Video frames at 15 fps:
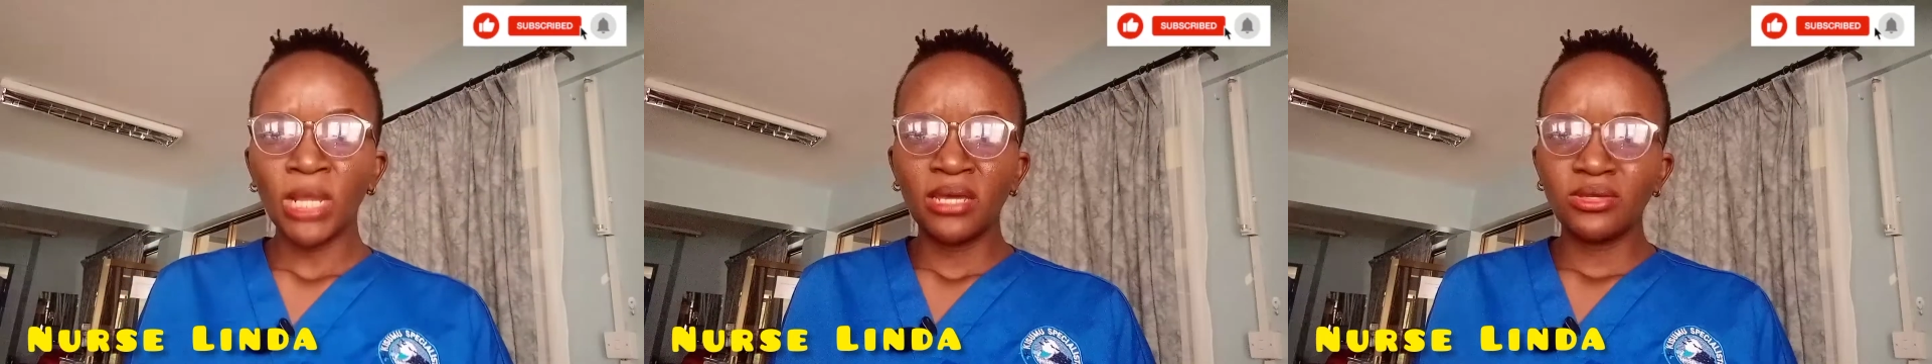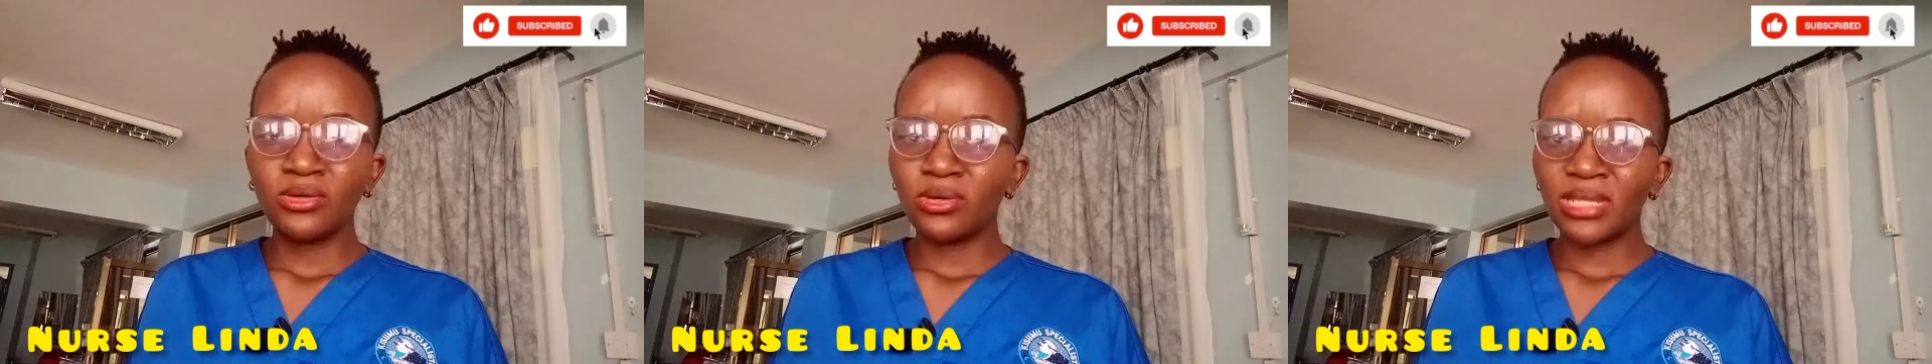
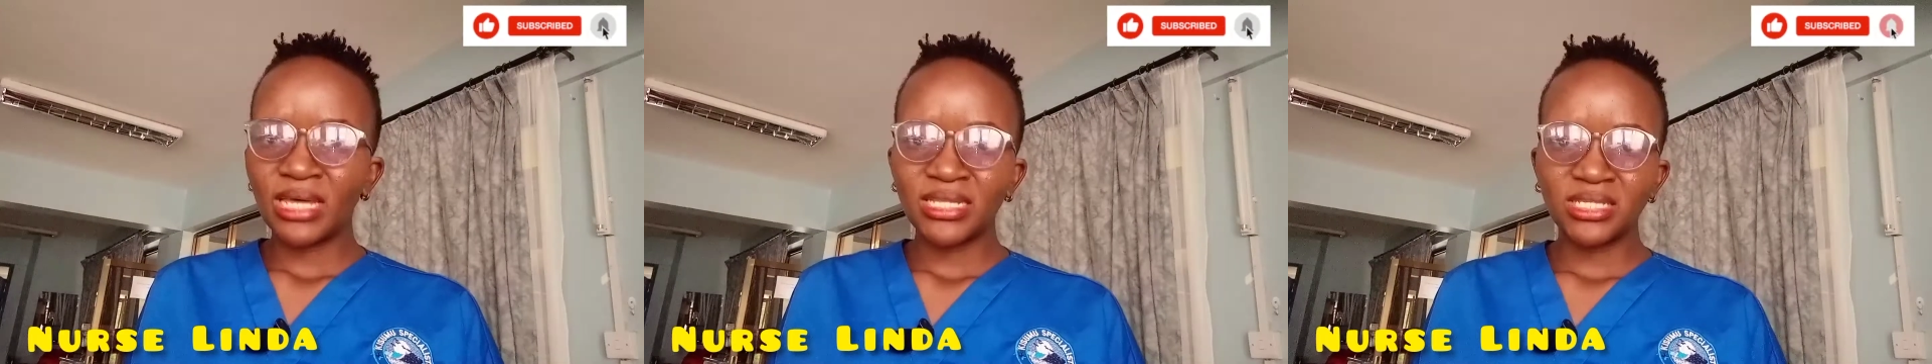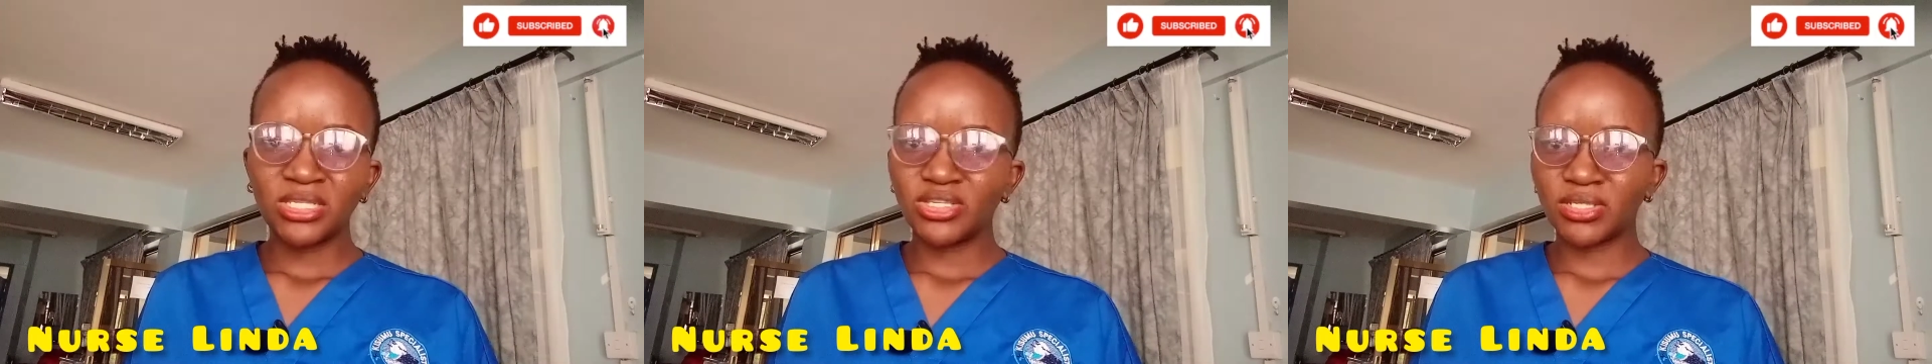
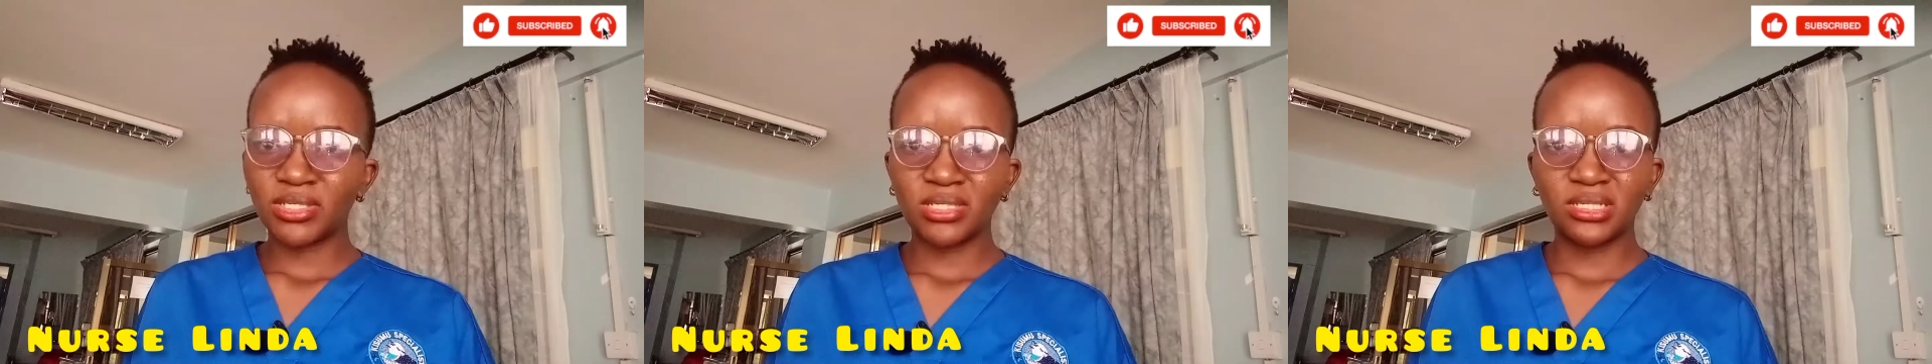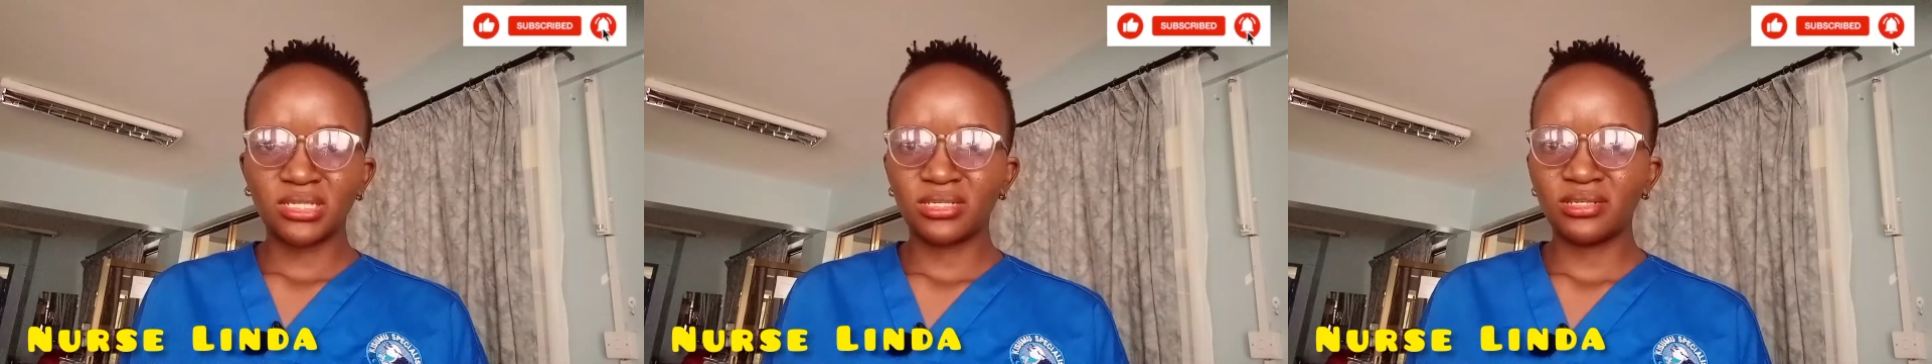that's
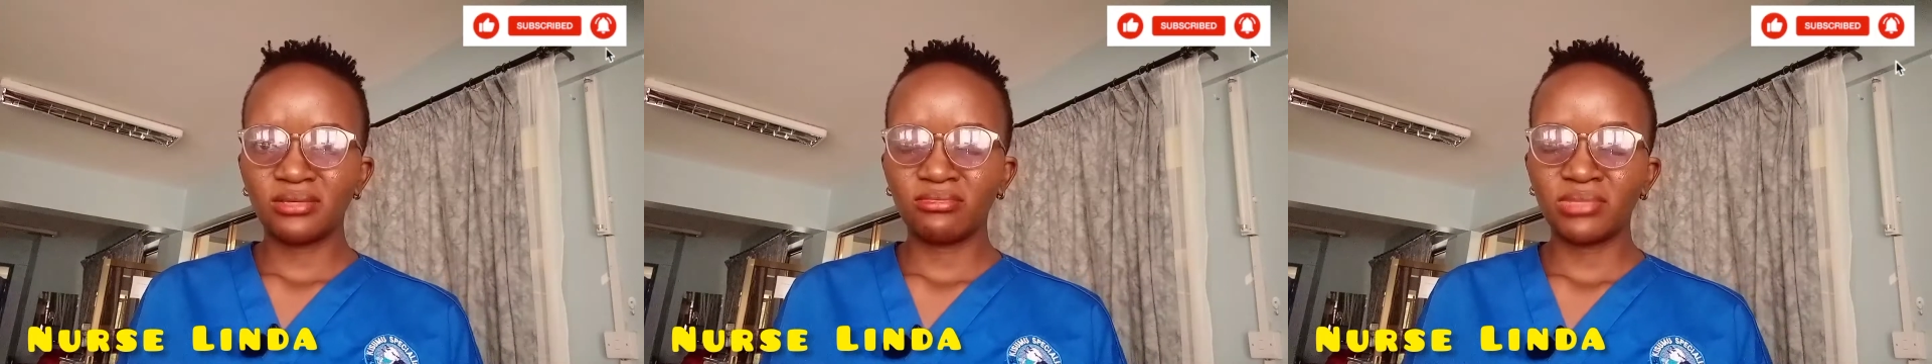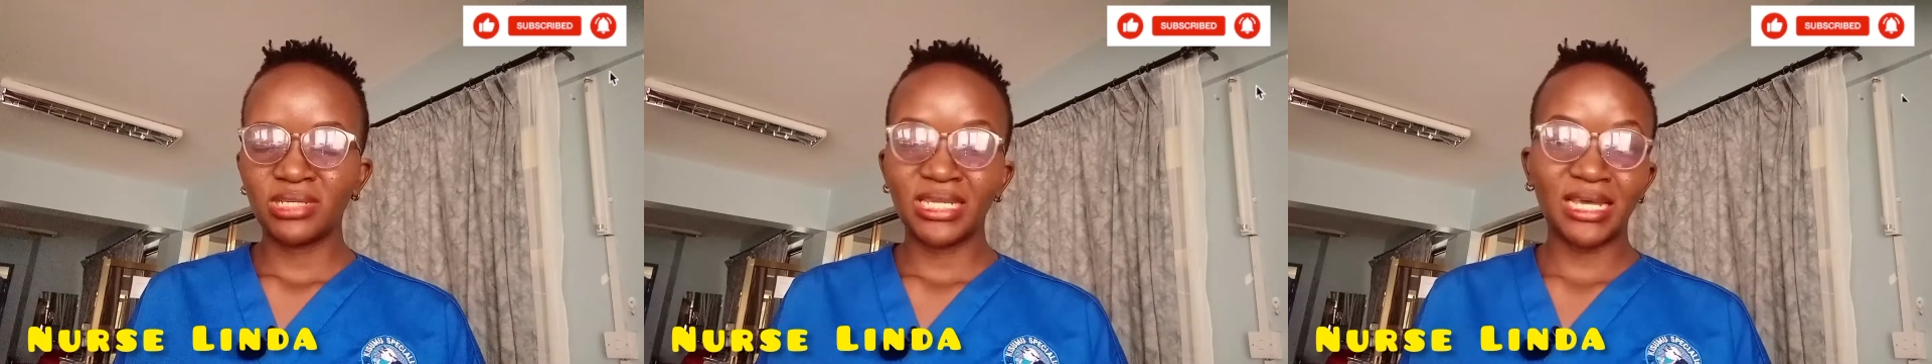just
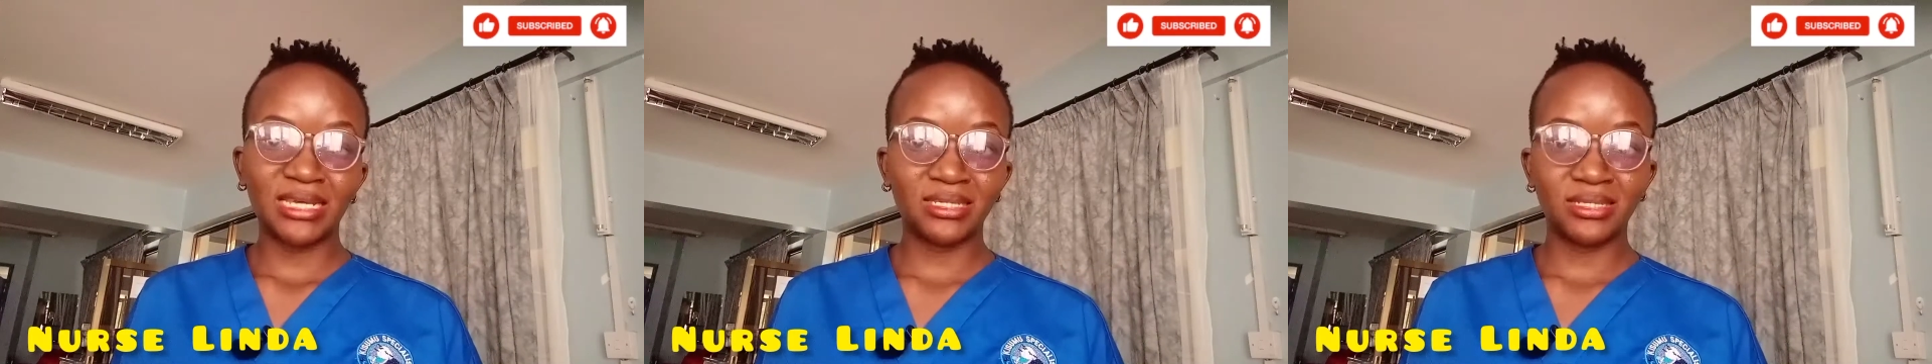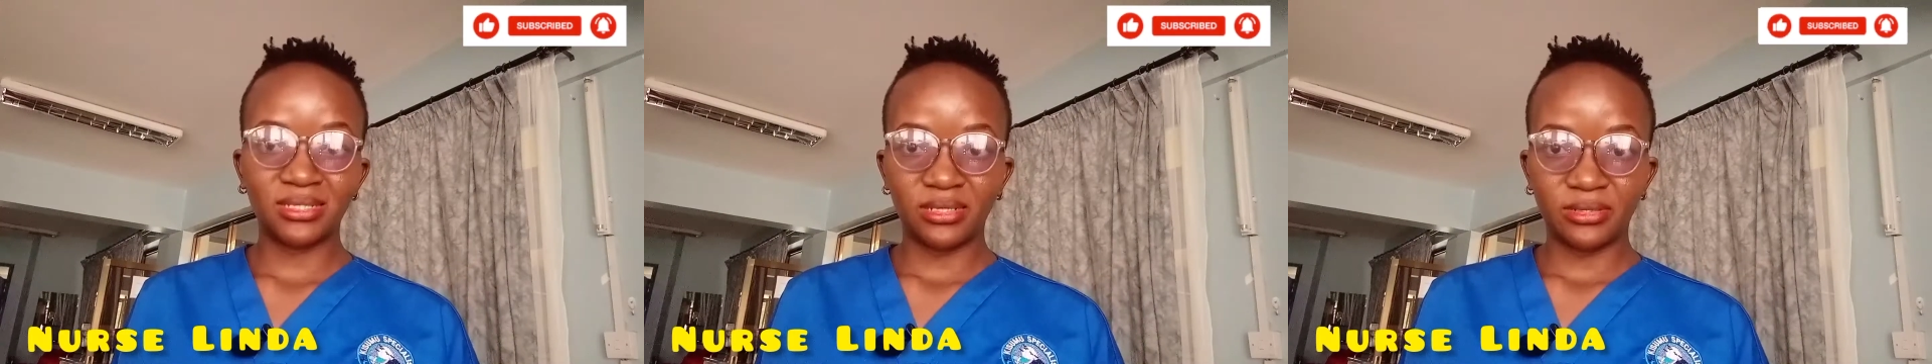
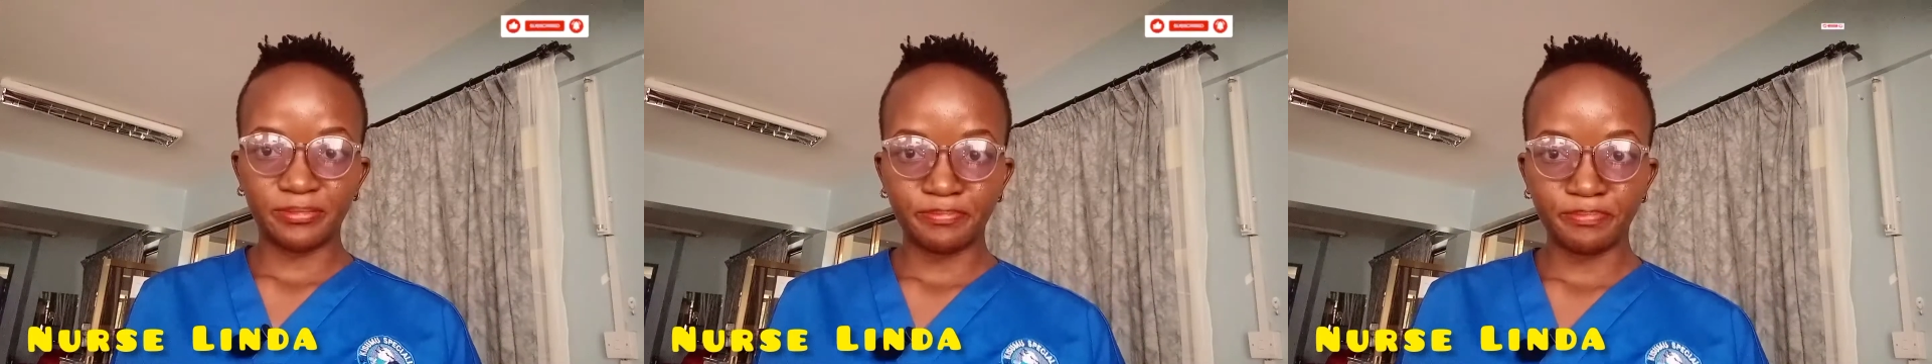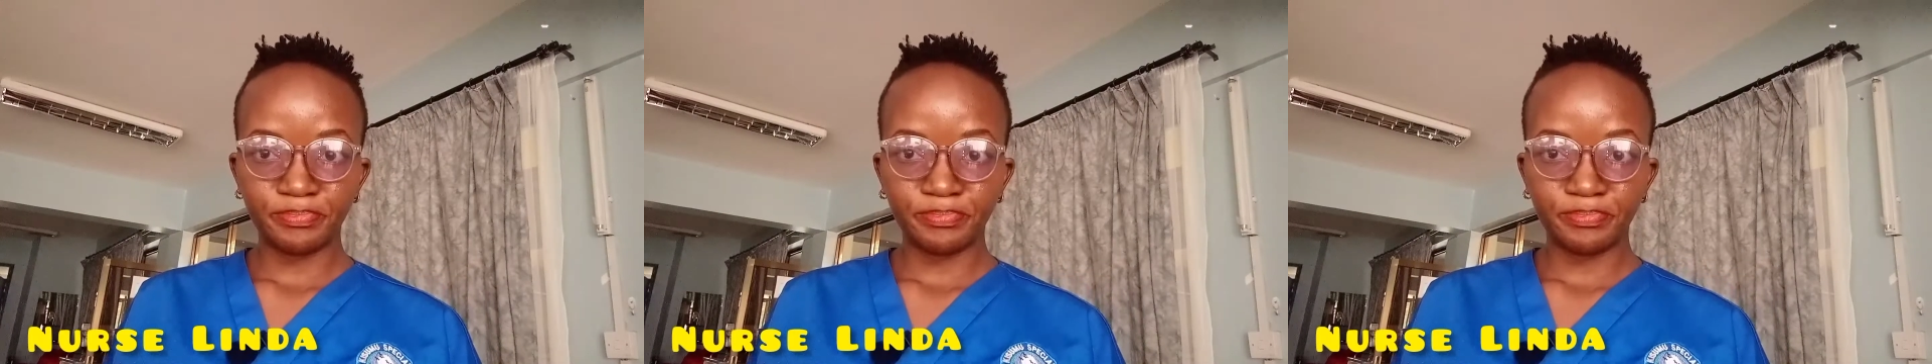nursing.